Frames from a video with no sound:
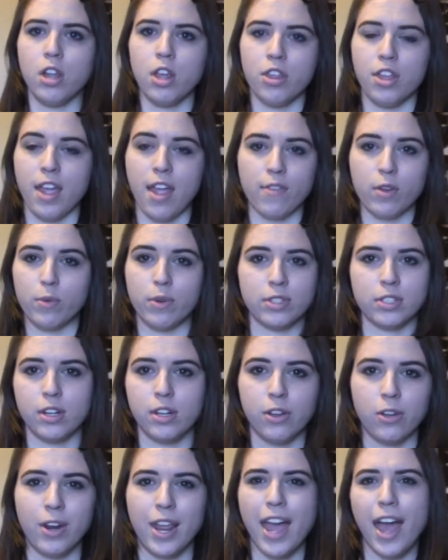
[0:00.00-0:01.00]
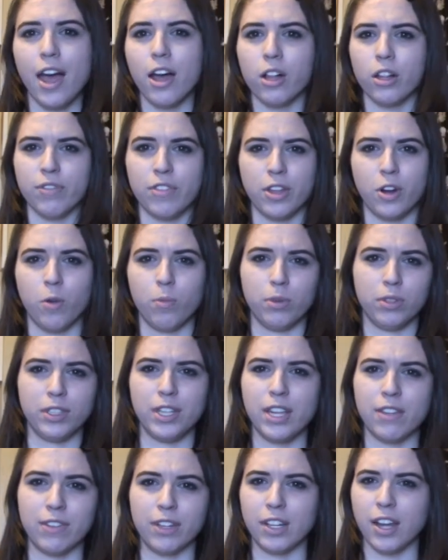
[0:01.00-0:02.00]
think everyone's going to go to hell if they don't
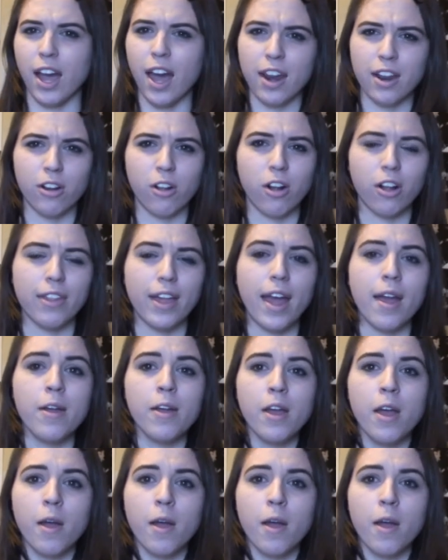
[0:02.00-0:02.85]
believe in God and all that.